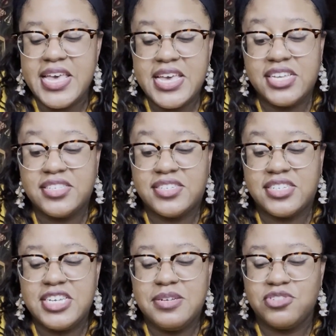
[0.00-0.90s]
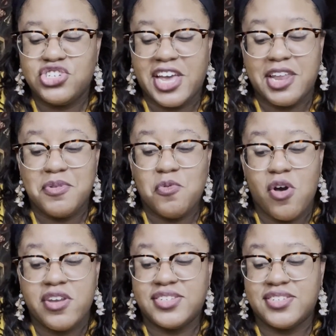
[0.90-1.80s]
It seemed she had been
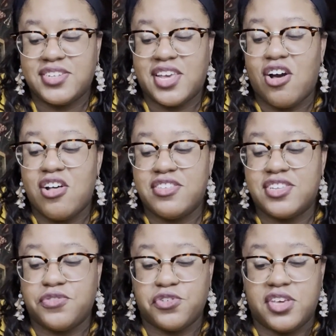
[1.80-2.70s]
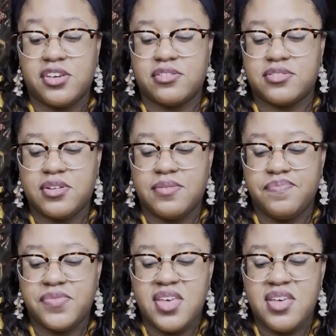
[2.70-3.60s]
wanting to say all this for years.
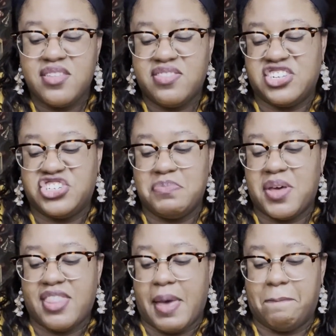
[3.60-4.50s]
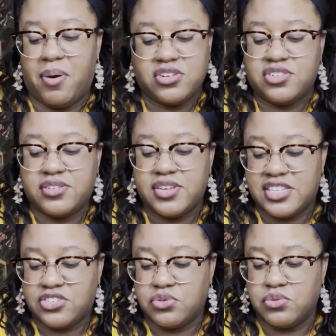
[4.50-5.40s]
And then she met that Potter
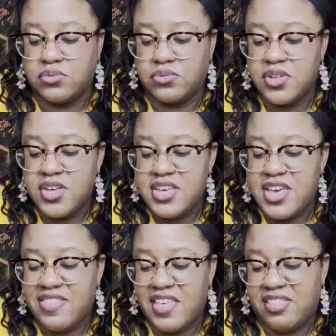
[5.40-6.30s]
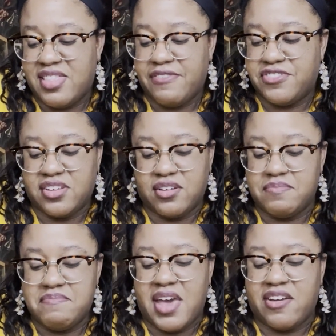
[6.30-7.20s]
at school, and they left and
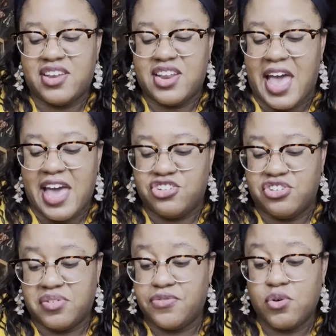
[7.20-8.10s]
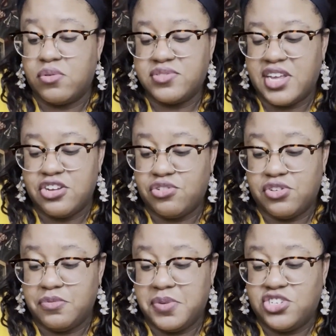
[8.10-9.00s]
got married and had you. And of course I knew
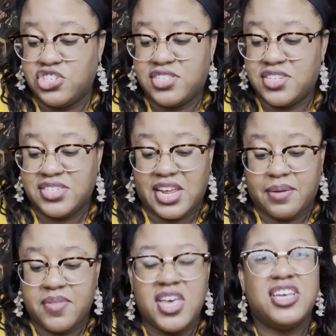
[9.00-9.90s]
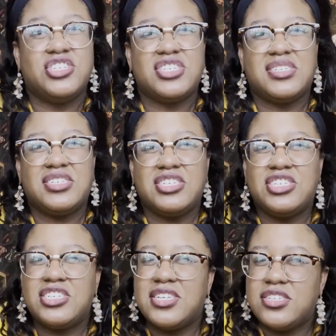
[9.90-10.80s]
you'd be just the same,
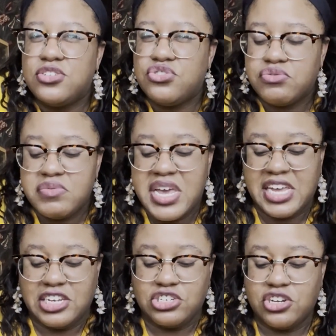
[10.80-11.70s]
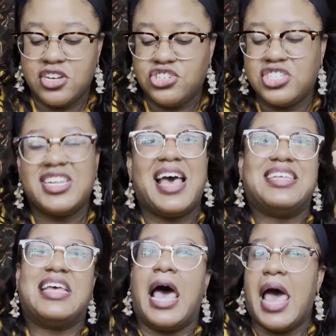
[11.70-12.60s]
just as strange, just
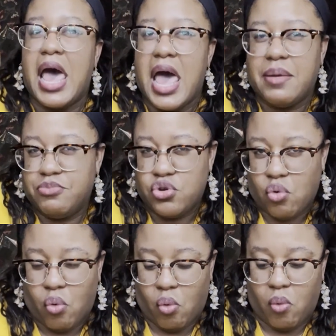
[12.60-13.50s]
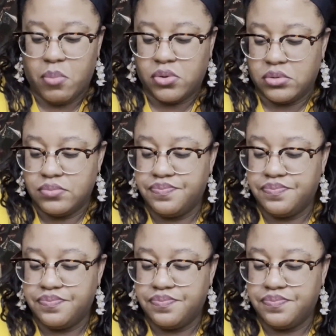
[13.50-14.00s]
as abnormal.